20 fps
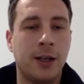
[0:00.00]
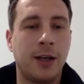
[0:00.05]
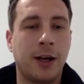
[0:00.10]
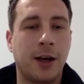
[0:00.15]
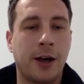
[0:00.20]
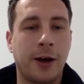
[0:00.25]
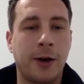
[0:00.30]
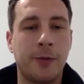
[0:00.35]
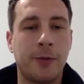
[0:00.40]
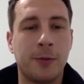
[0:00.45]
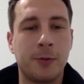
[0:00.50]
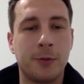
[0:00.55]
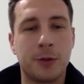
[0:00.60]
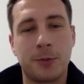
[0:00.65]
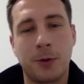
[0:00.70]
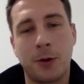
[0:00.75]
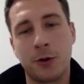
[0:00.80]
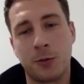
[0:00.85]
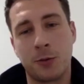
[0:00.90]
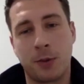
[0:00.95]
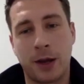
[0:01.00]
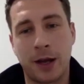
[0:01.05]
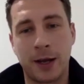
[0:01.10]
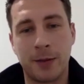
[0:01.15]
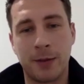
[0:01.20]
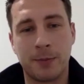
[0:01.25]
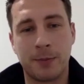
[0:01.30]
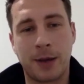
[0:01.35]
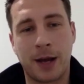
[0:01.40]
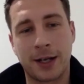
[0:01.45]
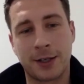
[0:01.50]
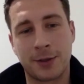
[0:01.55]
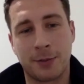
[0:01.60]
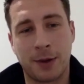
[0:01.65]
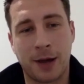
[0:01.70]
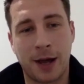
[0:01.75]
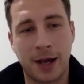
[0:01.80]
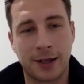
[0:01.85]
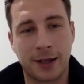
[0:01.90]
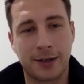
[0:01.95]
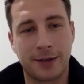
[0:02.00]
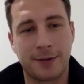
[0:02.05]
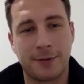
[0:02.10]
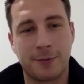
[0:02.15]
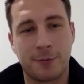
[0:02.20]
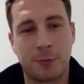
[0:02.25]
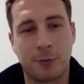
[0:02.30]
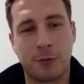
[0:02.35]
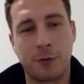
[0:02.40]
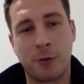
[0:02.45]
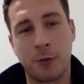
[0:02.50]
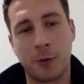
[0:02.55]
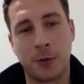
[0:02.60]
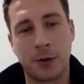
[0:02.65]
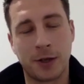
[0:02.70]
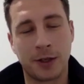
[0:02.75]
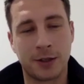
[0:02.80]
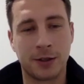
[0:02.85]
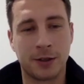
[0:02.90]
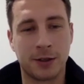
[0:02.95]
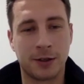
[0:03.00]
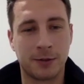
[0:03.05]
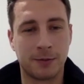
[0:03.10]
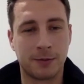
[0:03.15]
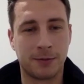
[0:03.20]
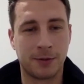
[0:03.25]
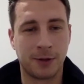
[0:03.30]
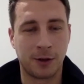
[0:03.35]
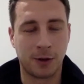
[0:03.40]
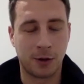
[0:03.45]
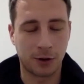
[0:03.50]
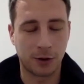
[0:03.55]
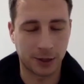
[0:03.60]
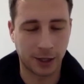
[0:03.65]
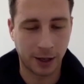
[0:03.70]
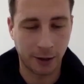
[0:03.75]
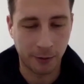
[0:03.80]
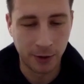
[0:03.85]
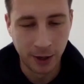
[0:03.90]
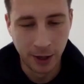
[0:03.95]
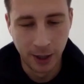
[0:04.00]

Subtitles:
and we were supposed to play them back to back before we went into the lockdown.